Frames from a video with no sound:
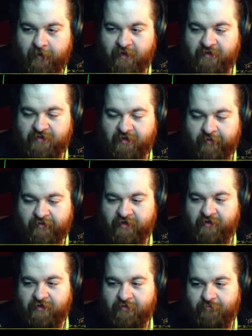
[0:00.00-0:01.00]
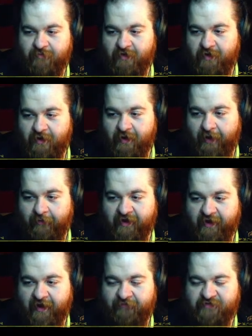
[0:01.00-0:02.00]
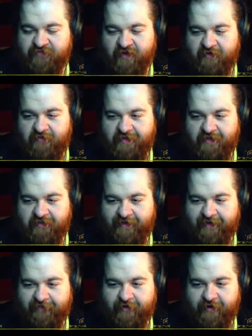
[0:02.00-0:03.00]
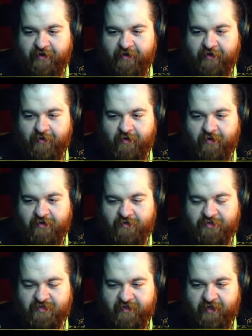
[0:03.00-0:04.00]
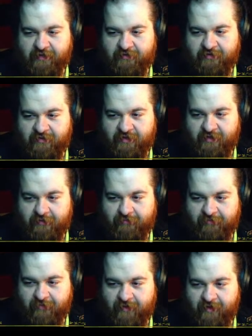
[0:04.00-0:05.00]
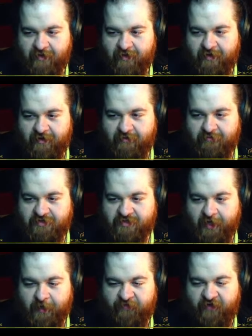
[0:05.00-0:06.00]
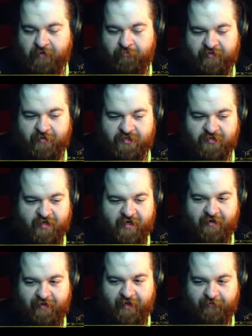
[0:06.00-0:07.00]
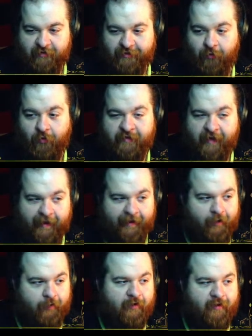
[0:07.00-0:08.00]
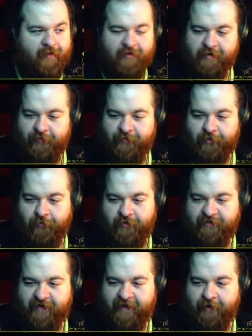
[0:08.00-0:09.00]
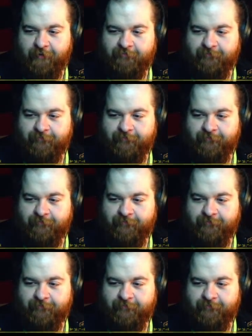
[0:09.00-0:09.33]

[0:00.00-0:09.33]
So I'm gonna have this fucking decline right here, just kind of like to like scare the fucking players, right? Like they're going down, they're going down.